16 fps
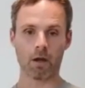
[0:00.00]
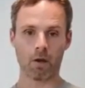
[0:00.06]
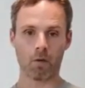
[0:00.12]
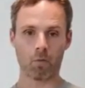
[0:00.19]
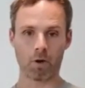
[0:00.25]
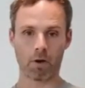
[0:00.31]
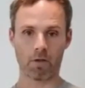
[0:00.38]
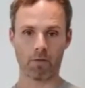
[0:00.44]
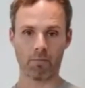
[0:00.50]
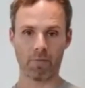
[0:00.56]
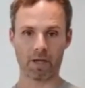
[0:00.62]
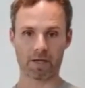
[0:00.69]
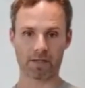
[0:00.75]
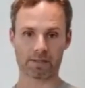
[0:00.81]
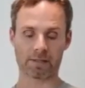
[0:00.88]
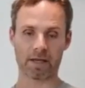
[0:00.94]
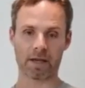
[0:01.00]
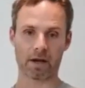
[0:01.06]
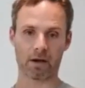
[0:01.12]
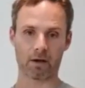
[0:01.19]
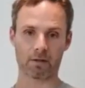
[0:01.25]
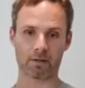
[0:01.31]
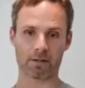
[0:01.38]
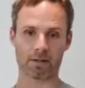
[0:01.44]
One of the biggest
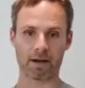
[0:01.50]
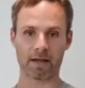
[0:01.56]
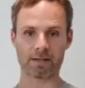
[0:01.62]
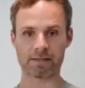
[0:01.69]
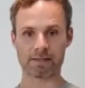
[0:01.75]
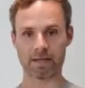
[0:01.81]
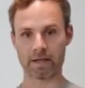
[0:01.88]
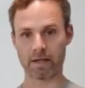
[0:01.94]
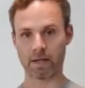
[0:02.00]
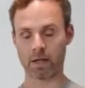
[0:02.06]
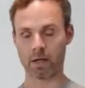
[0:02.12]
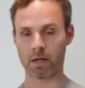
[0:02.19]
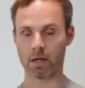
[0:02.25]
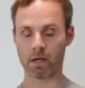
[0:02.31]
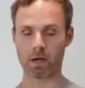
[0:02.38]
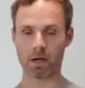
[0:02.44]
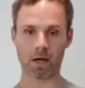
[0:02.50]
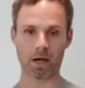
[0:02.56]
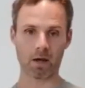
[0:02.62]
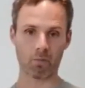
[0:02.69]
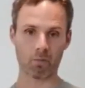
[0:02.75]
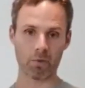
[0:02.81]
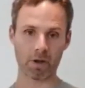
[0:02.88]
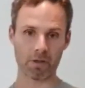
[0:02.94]
errors that I see
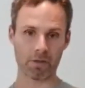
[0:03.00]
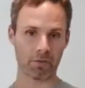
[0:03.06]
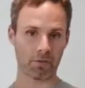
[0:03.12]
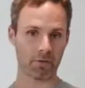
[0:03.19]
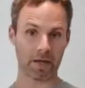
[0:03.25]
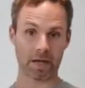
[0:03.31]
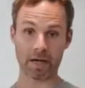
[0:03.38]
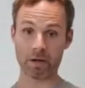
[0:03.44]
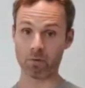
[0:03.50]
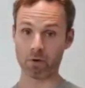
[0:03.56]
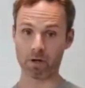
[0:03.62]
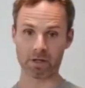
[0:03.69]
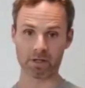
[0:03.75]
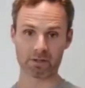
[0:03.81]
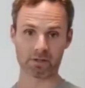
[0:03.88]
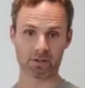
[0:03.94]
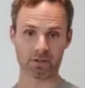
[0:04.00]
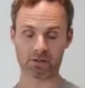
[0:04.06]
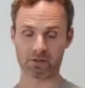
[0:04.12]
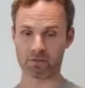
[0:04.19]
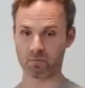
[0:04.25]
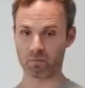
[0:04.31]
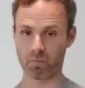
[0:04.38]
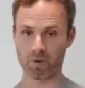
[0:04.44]
with anyone is
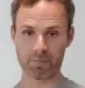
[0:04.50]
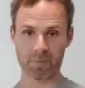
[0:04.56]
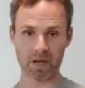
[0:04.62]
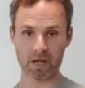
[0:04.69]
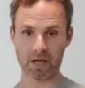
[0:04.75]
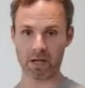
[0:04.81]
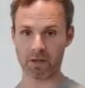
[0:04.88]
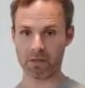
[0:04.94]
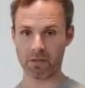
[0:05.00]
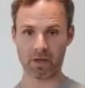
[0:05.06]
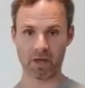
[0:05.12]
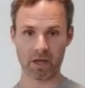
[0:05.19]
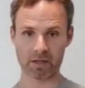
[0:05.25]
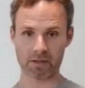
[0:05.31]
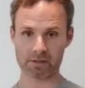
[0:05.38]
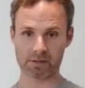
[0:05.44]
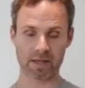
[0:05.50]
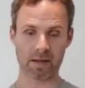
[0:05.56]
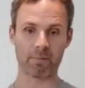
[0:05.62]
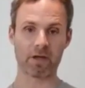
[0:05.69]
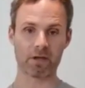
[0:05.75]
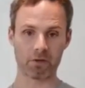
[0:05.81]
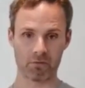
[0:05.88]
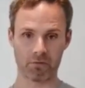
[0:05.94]
just repeating things that
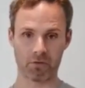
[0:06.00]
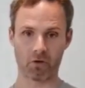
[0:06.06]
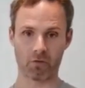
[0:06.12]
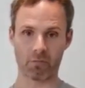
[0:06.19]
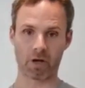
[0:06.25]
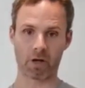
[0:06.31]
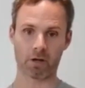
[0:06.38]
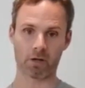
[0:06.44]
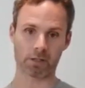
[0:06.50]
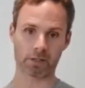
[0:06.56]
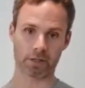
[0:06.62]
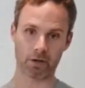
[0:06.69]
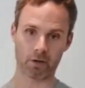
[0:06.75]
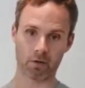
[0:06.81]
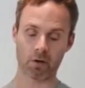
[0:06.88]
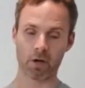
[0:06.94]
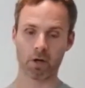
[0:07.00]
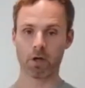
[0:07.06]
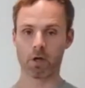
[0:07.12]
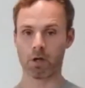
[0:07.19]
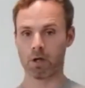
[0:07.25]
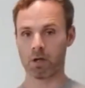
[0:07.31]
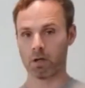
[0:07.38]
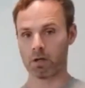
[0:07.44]
make you feel better. So
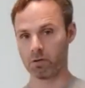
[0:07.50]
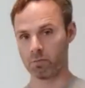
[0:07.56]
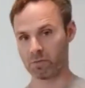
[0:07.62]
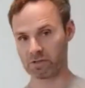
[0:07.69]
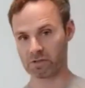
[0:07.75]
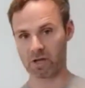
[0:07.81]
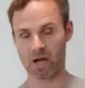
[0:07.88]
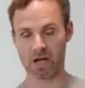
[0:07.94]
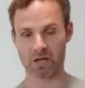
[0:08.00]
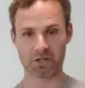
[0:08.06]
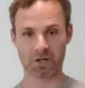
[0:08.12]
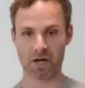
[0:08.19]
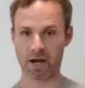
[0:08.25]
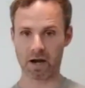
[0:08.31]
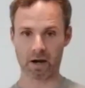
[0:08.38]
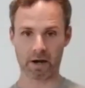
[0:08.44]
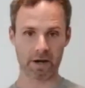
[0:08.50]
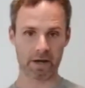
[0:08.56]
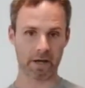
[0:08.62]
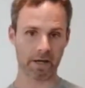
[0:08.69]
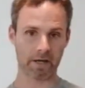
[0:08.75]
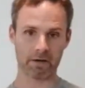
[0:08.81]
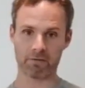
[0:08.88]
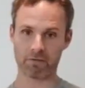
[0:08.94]
you massage an
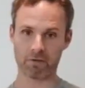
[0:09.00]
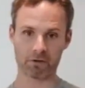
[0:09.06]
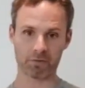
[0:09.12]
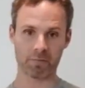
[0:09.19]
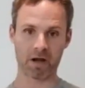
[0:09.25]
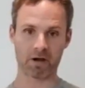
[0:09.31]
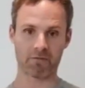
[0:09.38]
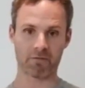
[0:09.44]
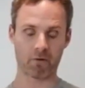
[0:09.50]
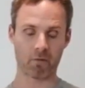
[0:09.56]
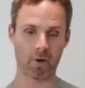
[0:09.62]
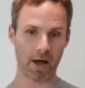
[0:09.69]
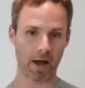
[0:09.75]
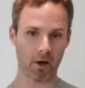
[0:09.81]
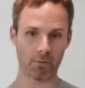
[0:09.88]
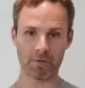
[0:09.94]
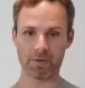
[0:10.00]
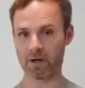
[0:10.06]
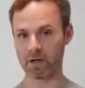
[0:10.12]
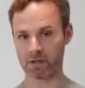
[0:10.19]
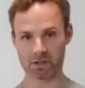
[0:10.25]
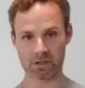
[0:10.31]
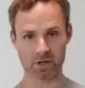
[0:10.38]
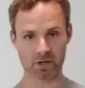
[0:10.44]
area and it feels better for a while, but then
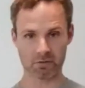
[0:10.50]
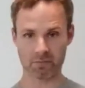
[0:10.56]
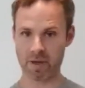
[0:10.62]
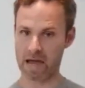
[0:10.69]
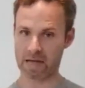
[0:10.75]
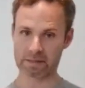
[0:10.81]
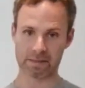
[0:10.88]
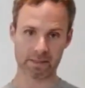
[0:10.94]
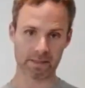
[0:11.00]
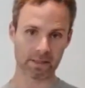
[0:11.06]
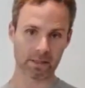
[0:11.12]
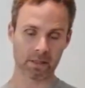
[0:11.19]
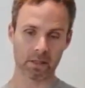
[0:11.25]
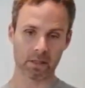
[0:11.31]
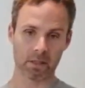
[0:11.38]
it just goes back to